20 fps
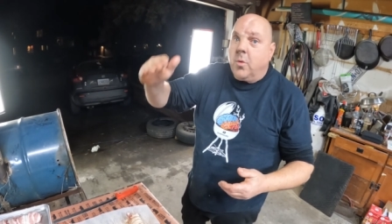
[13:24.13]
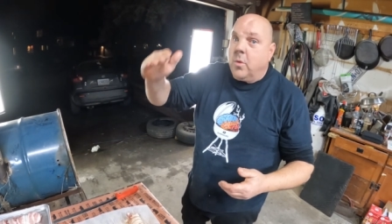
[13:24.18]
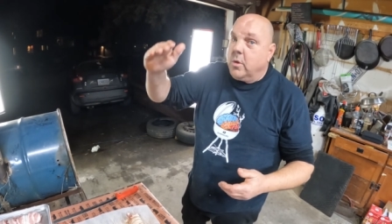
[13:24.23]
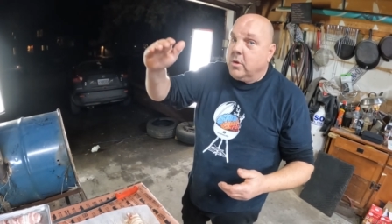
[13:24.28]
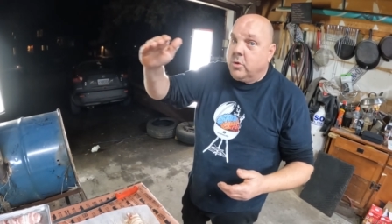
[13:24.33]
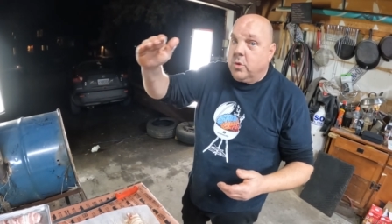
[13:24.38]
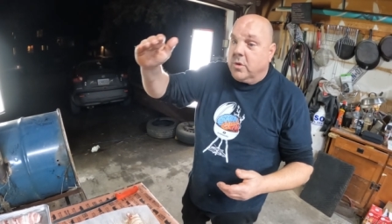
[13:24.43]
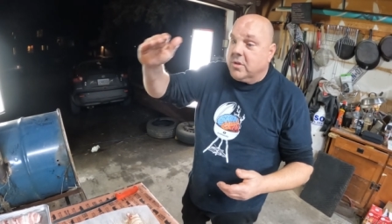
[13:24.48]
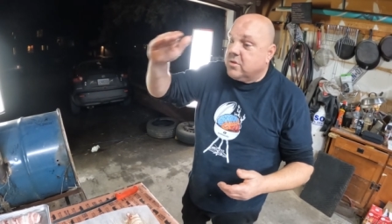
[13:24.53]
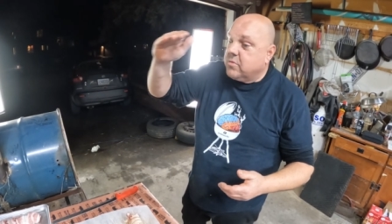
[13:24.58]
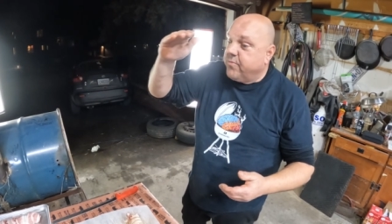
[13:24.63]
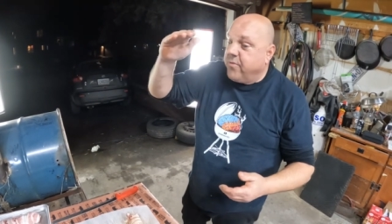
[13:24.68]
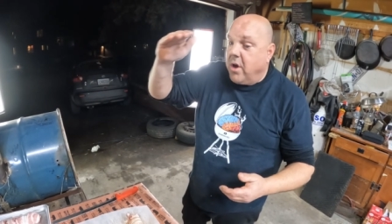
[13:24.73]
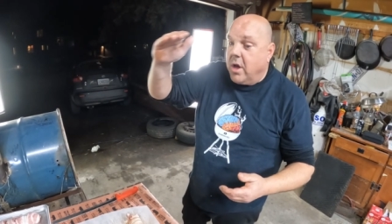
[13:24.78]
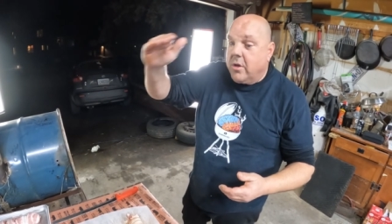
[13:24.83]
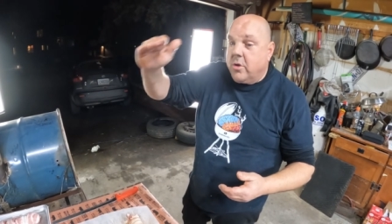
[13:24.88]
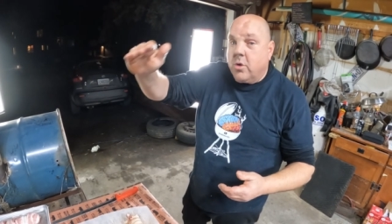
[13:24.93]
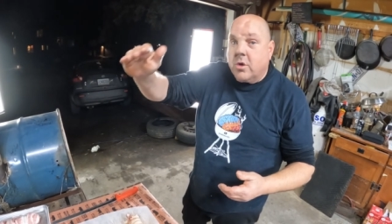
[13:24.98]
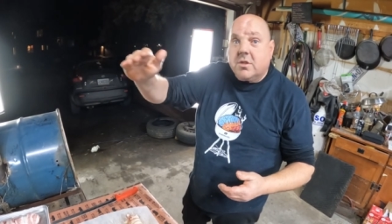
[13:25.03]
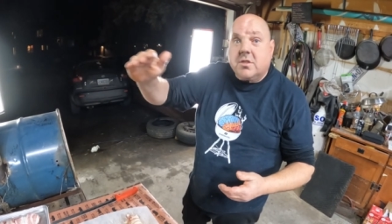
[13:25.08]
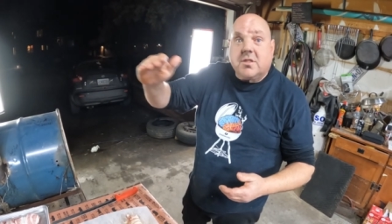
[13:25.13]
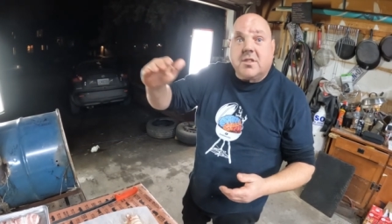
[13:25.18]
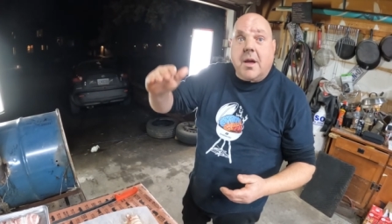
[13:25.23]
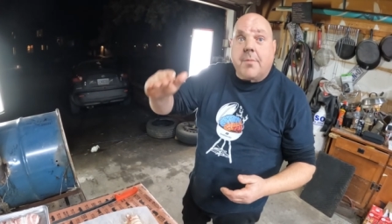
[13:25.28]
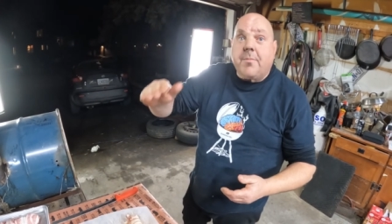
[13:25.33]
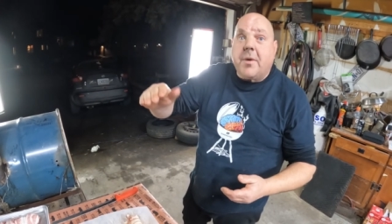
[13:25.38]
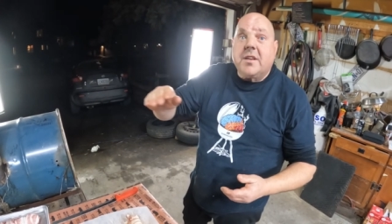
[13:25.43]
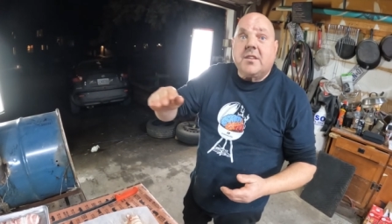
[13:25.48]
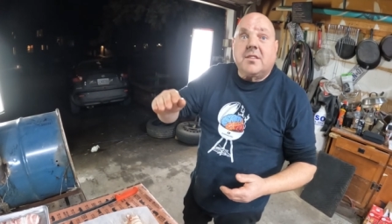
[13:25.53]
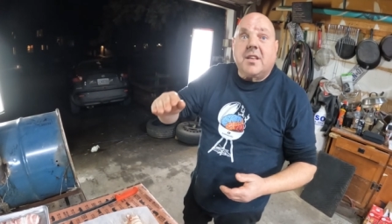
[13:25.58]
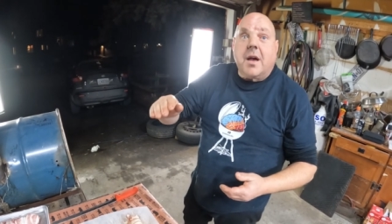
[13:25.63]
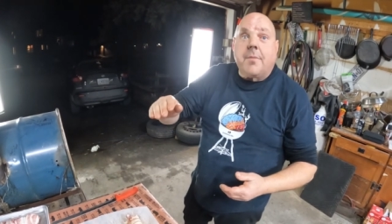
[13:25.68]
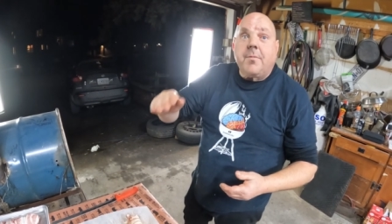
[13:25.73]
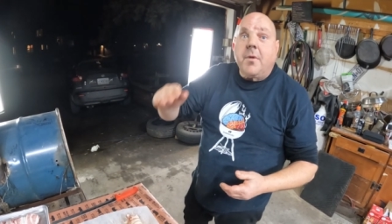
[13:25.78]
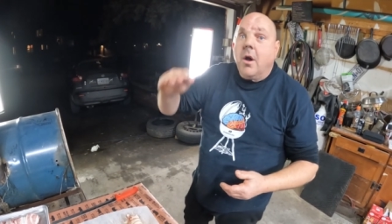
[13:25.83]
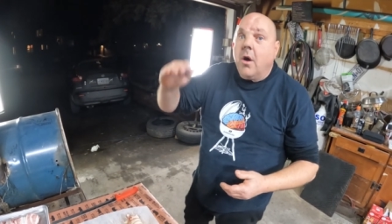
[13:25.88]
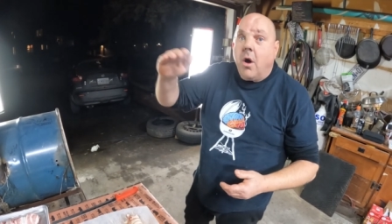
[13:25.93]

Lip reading: We'll do it, follow yours step by step,